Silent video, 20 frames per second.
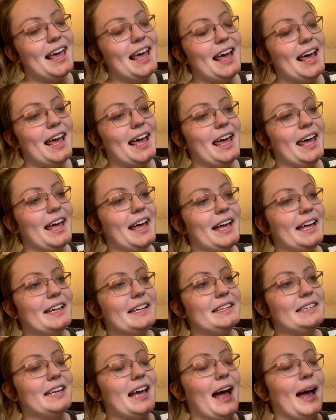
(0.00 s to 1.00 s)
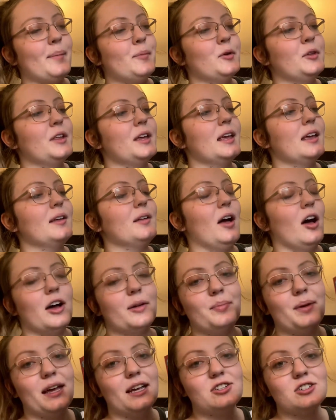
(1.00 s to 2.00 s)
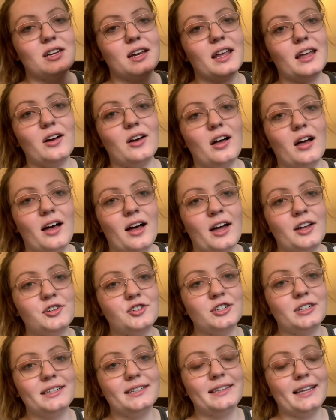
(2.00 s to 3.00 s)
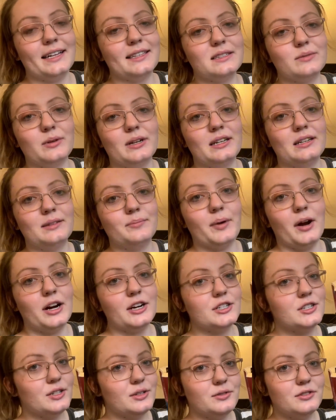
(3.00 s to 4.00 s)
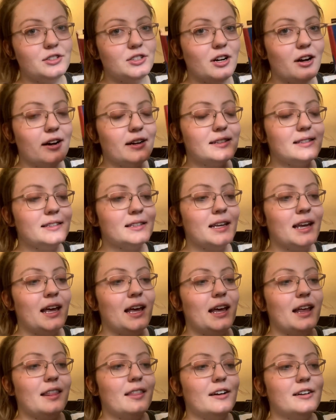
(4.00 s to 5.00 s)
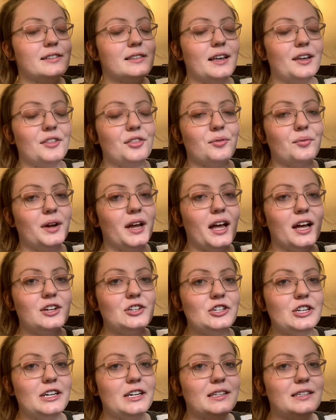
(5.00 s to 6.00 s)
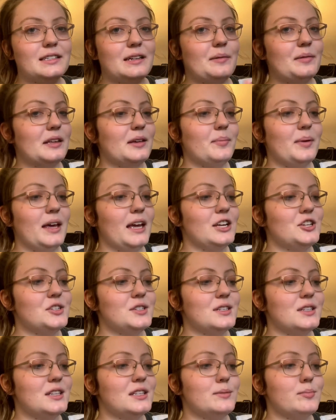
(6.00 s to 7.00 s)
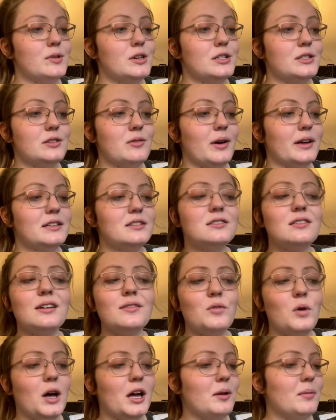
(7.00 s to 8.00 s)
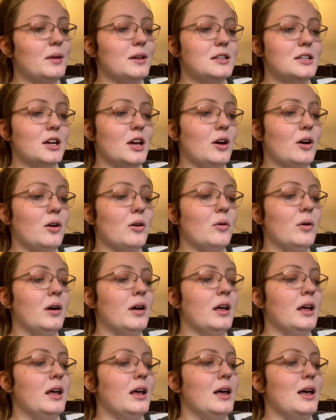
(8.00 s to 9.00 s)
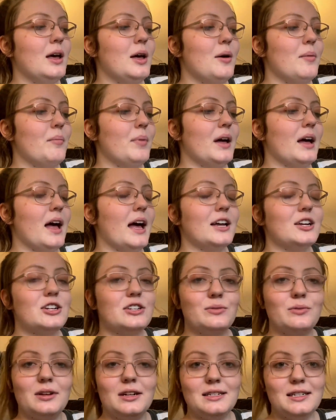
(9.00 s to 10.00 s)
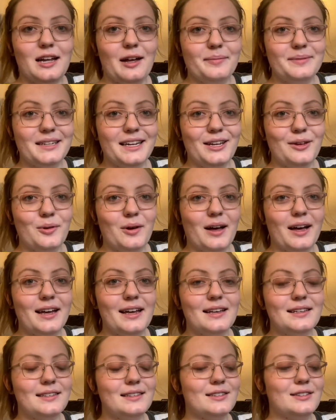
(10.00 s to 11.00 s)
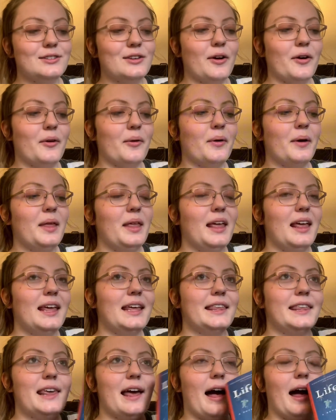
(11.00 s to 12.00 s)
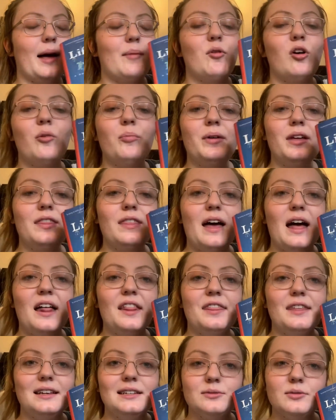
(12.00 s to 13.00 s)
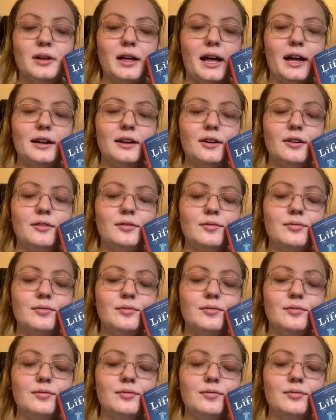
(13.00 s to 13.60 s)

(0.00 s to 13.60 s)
and yeah, I'm only on page like 100. That's when part 2 starts. There's like 300 and something pages in this book, so I still have quite a bit to go, but I just wanted to update you guys. So yeah, I'm hoping that things will kind of